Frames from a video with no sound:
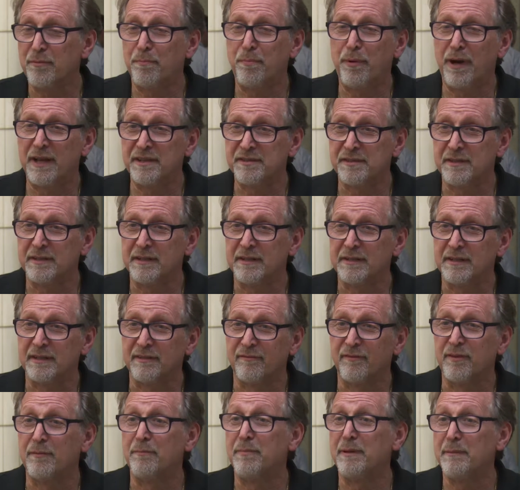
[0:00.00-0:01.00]
President
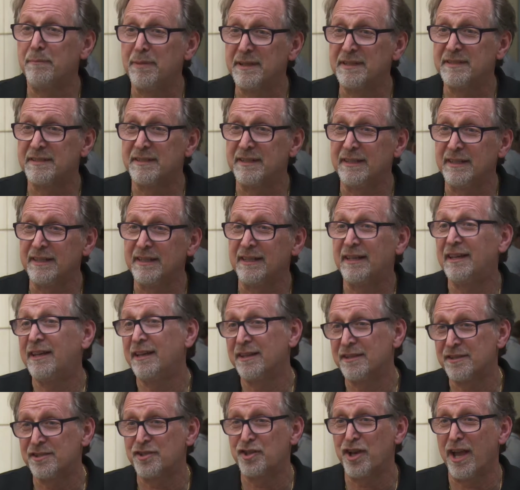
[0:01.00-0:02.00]
of the BBC
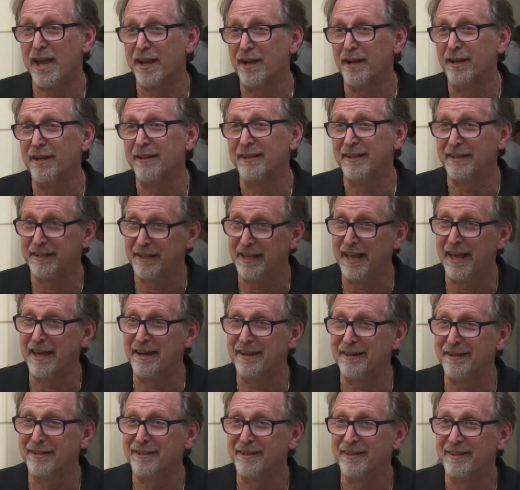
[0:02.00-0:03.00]
Kids Channel in
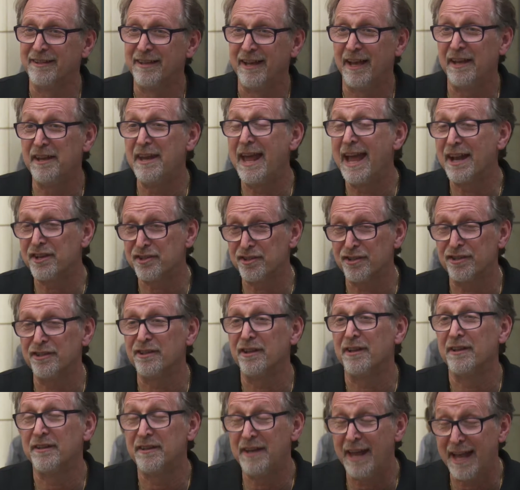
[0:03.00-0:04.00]
Canada, a
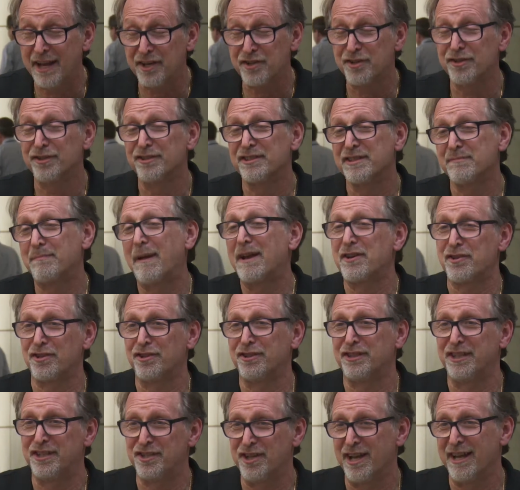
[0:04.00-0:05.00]
national
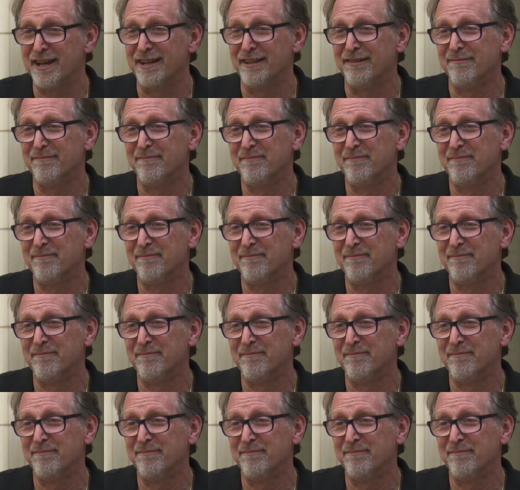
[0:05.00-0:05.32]
specialty channel.